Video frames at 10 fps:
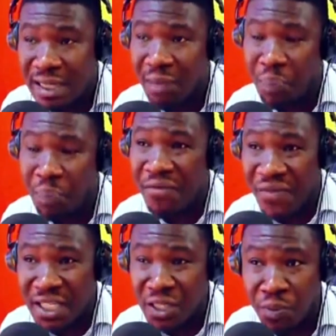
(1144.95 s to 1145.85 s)
The
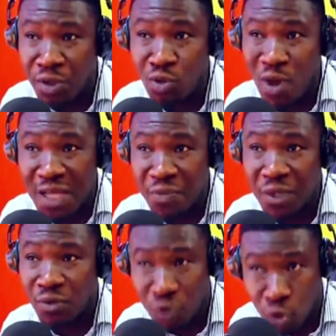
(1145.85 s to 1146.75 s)
benefit, the spiritual
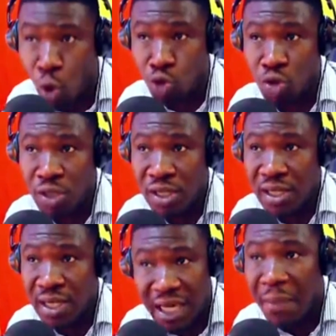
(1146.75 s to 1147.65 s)
aspect of salt
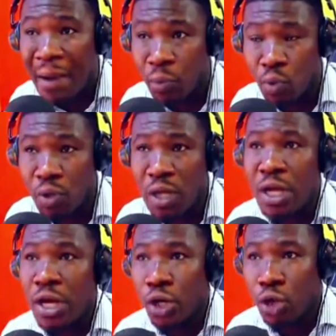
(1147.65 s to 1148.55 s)
in the Bible.
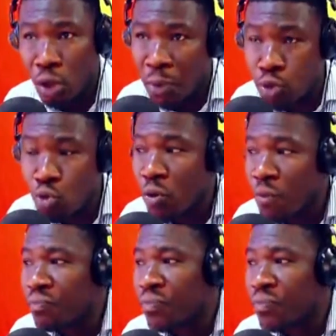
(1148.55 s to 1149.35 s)
Number two.